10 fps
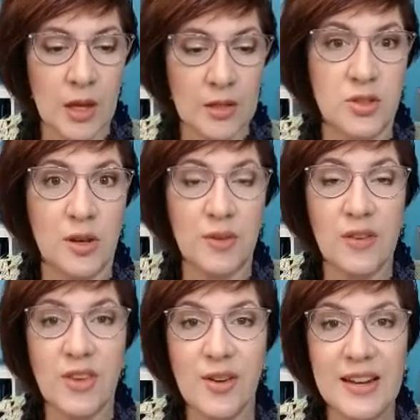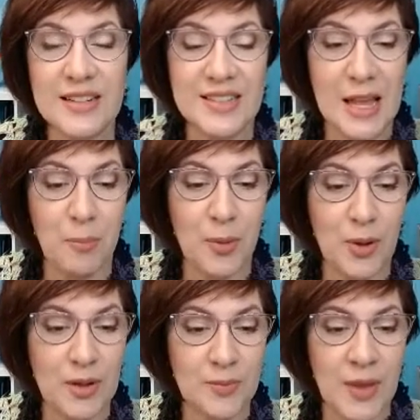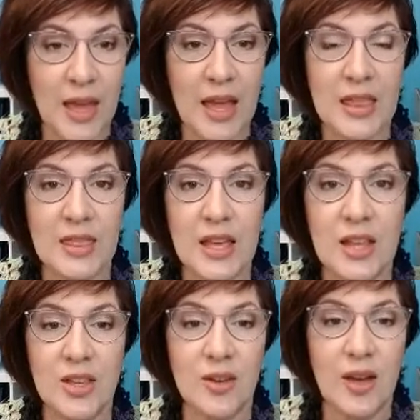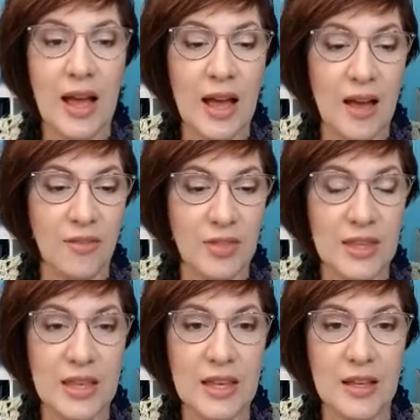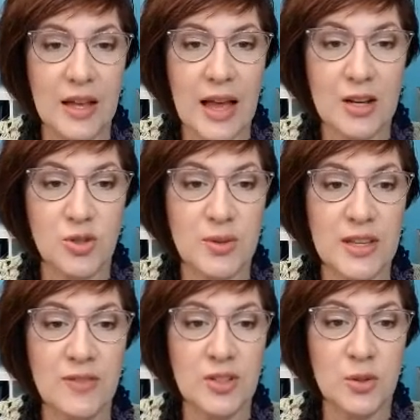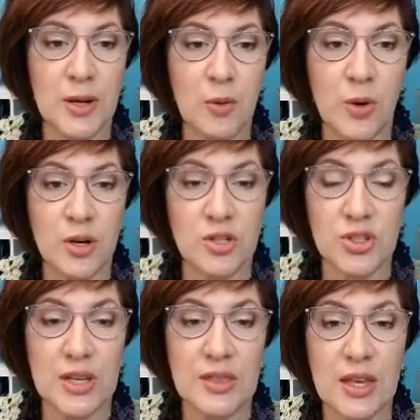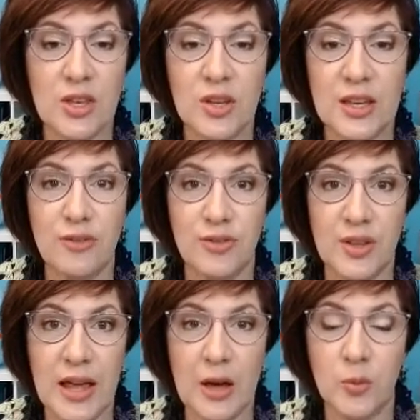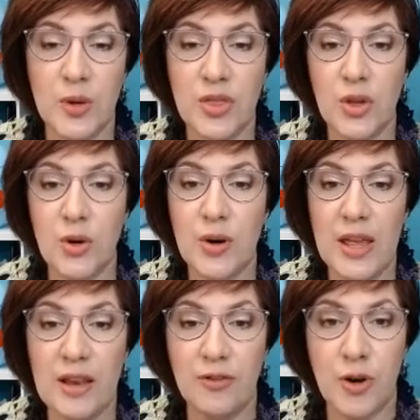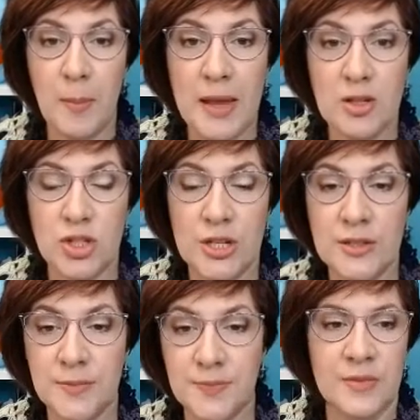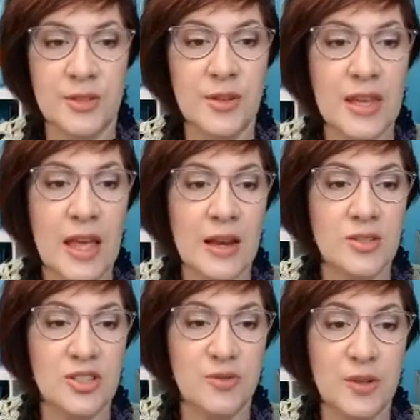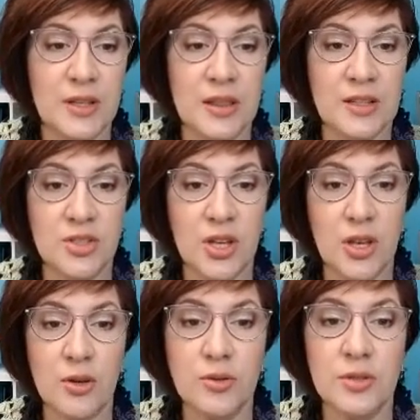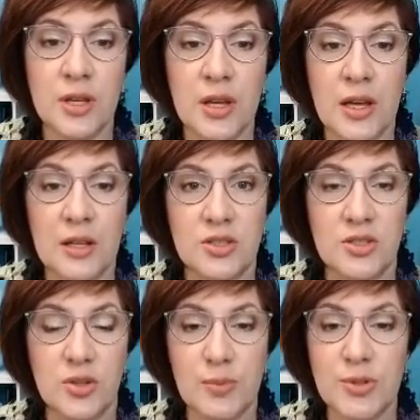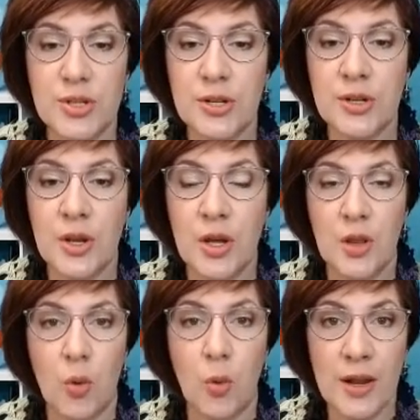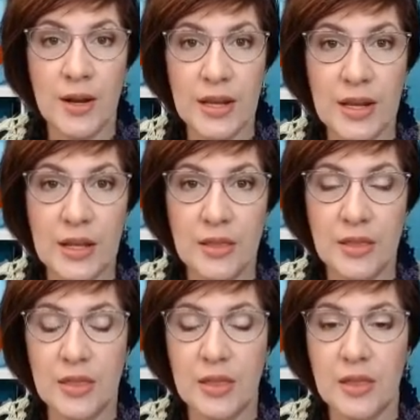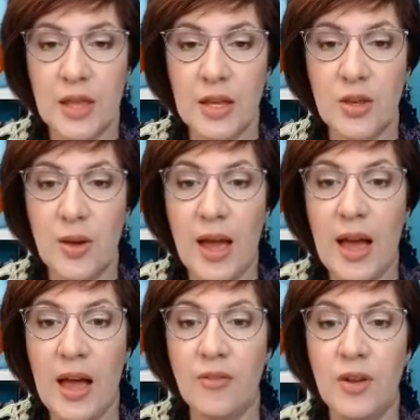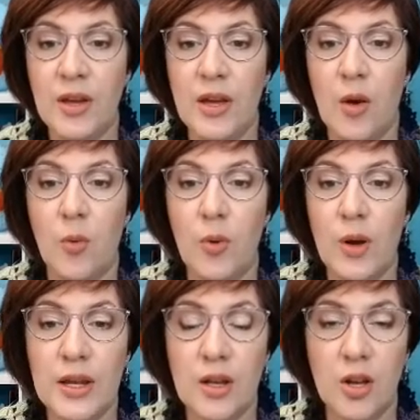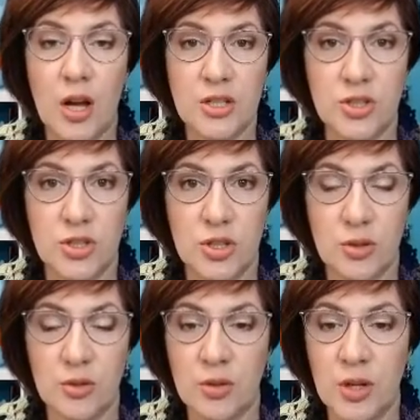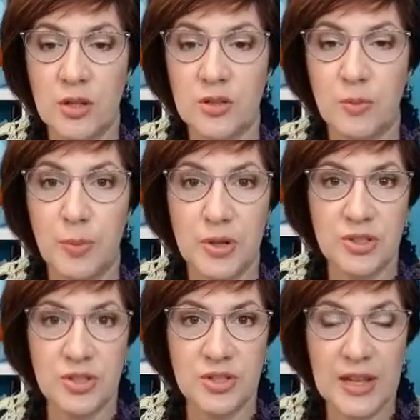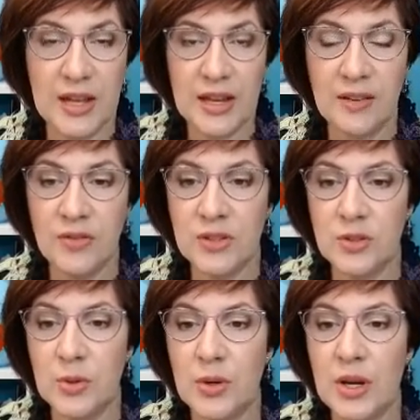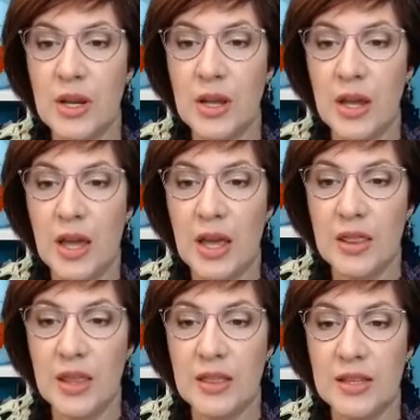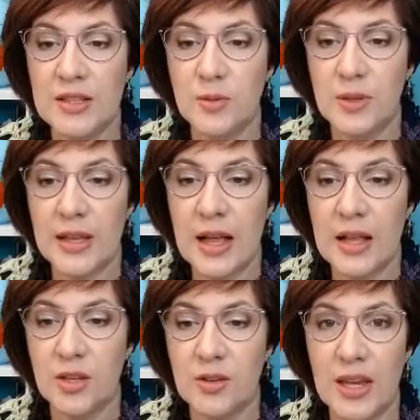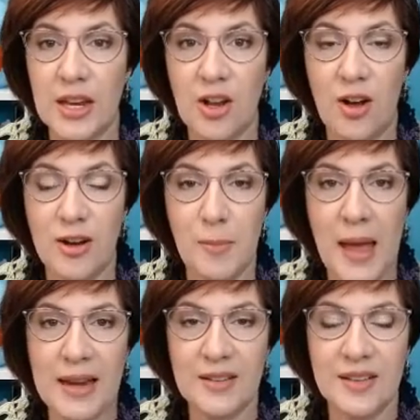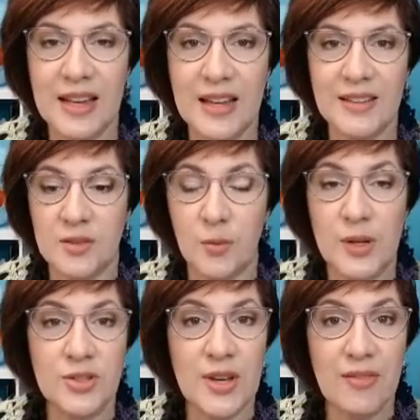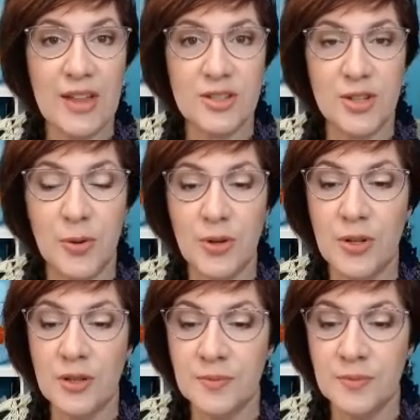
So I've given you an example and then you have the actual inventory worksheet that you can fill out with your information. So again, just fill in the SKUs, description, quantity that you have, what it costs you to purchase that inventory, and then this will calculate automatically. So once you have that total,